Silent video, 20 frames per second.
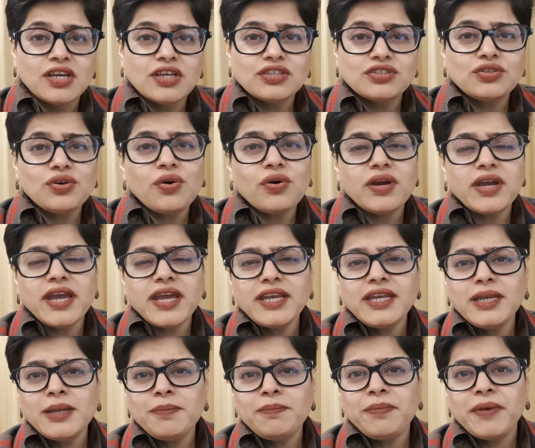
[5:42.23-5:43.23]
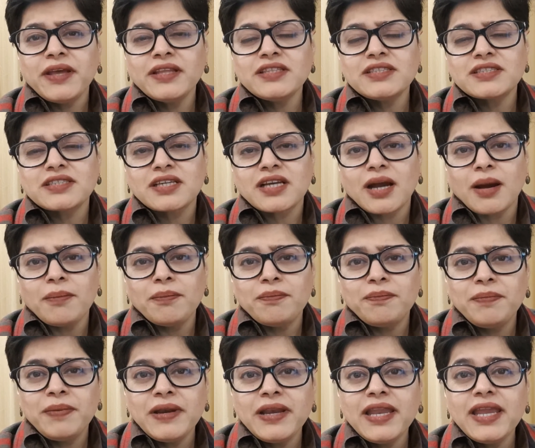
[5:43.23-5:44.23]
So it depends
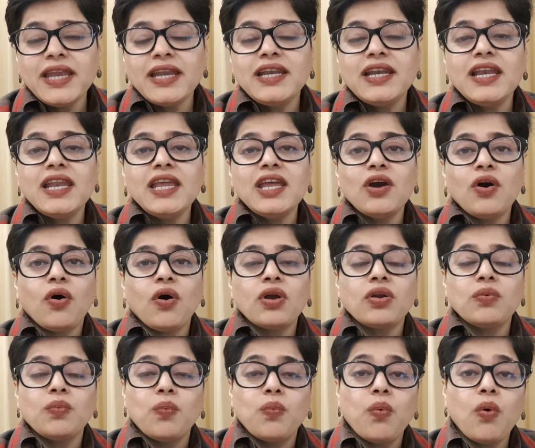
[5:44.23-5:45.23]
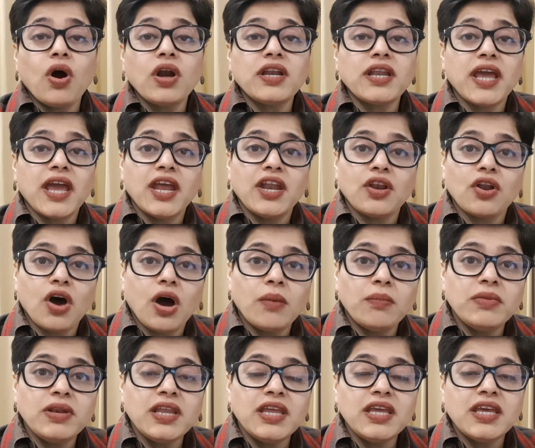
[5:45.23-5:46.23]
completely on what
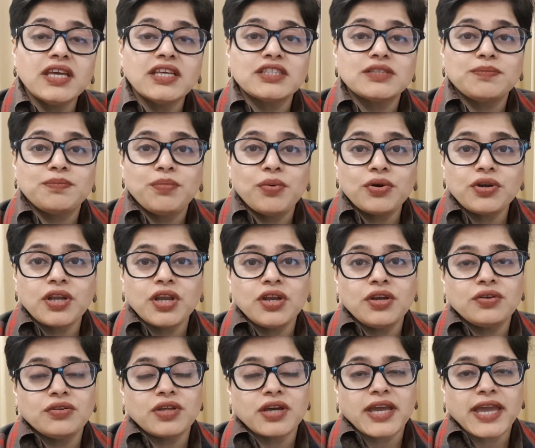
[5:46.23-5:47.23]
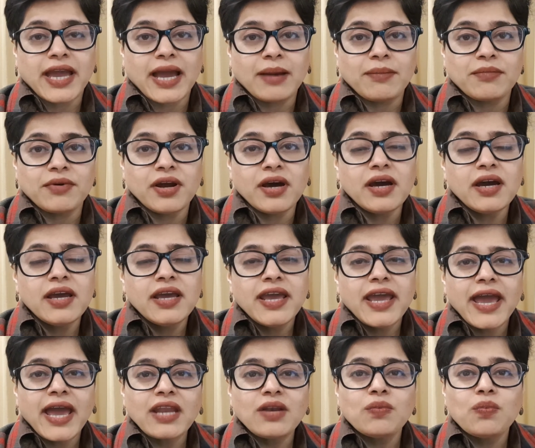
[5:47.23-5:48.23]
anomaly is put into the camera
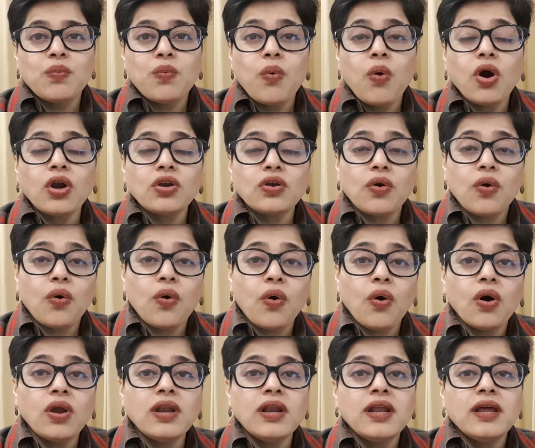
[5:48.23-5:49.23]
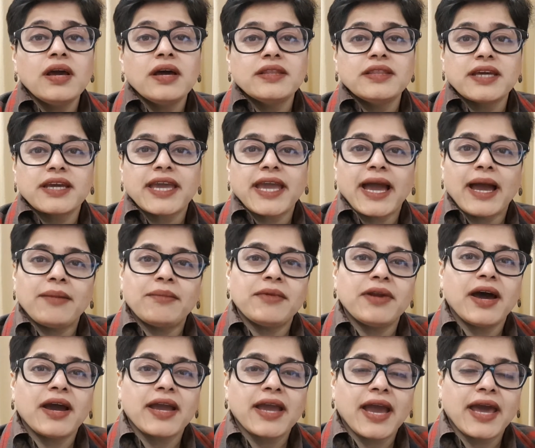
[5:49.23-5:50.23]
and what all the
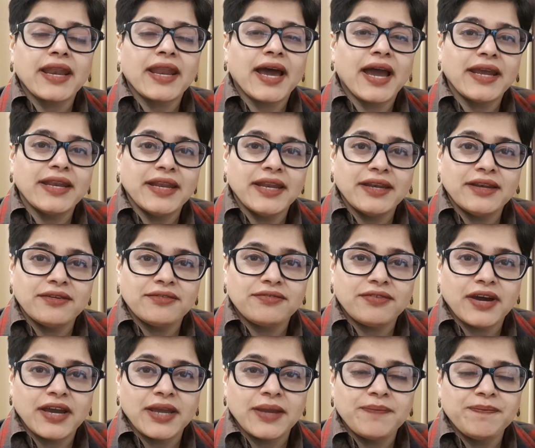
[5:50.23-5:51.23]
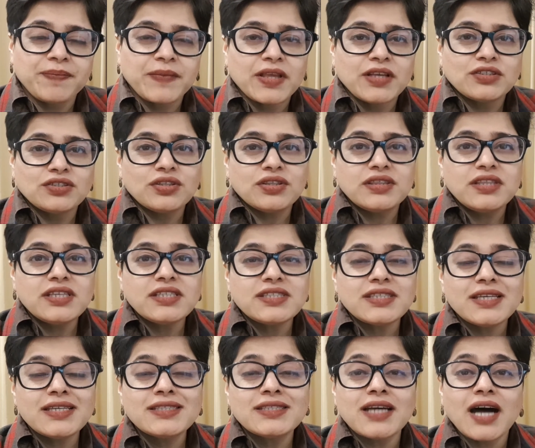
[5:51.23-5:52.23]
camera can identify. So this
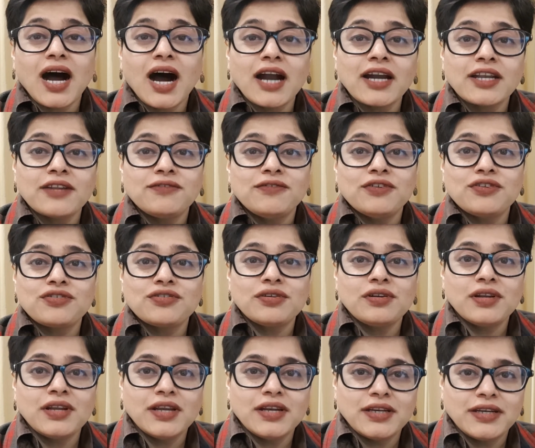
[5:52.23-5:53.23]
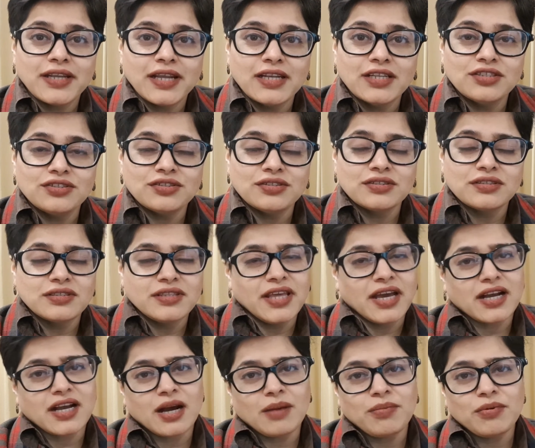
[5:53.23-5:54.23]
is artificial intelligence. There are a
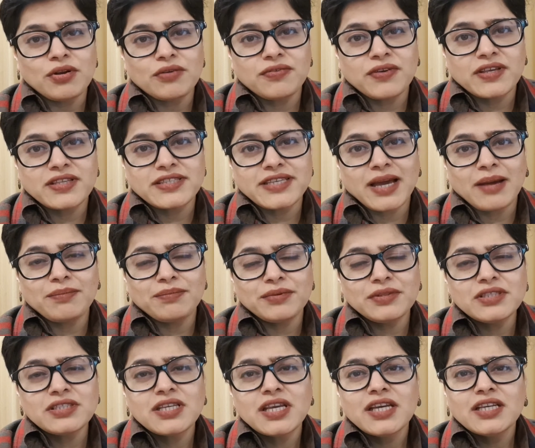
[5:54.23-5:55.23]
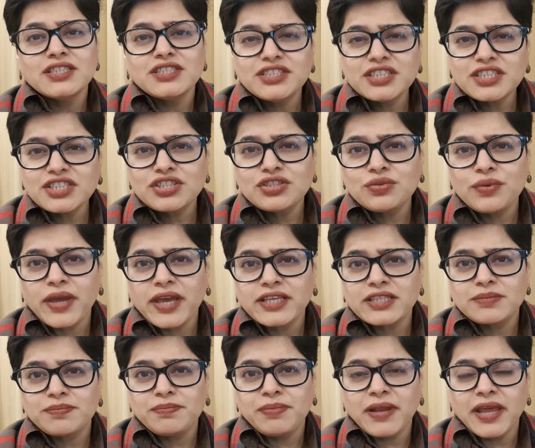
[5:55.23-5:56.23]
couple of examples just to
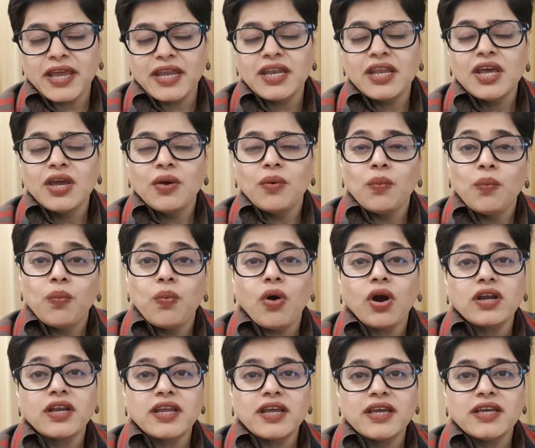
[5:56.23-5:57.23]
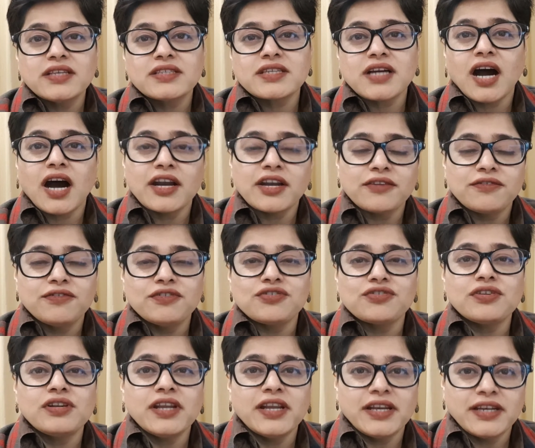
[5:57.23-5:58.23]
explain what is
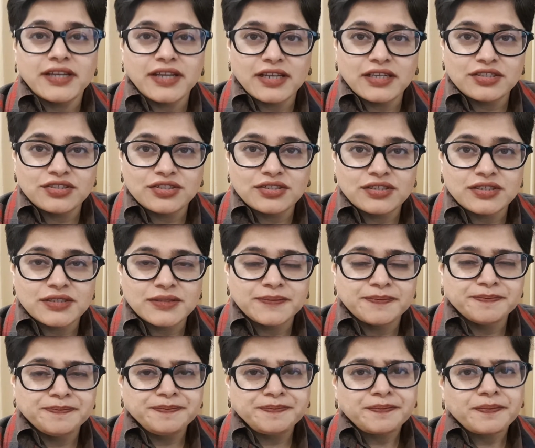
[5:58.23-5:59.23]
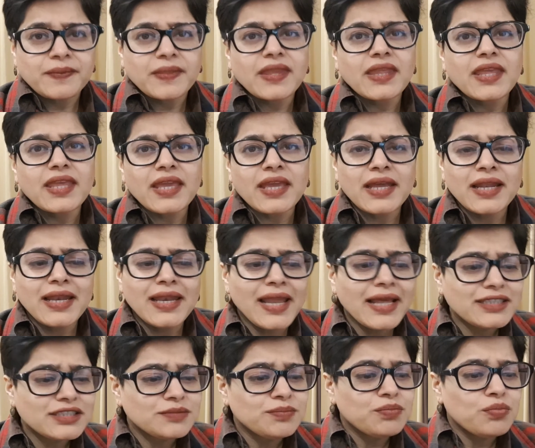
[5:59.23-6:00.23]
artificial intelligence.
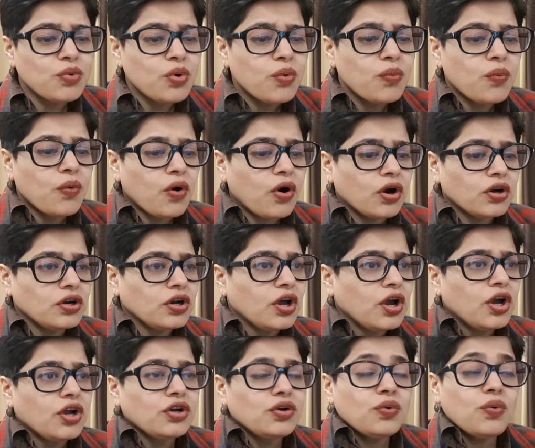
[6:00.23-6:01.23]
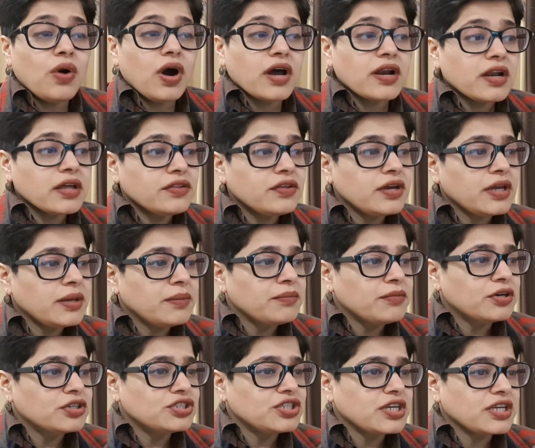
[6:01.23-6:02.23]
Let's move on to another
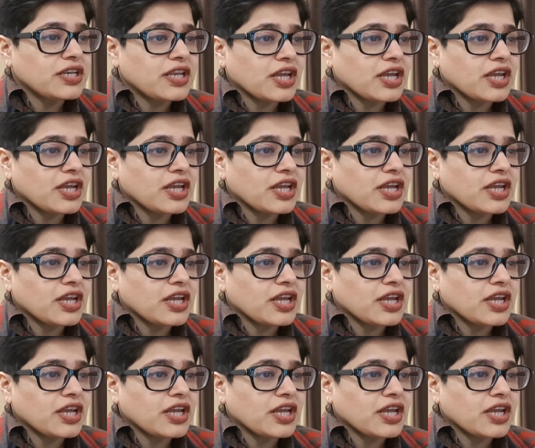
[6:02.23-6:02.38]
emerging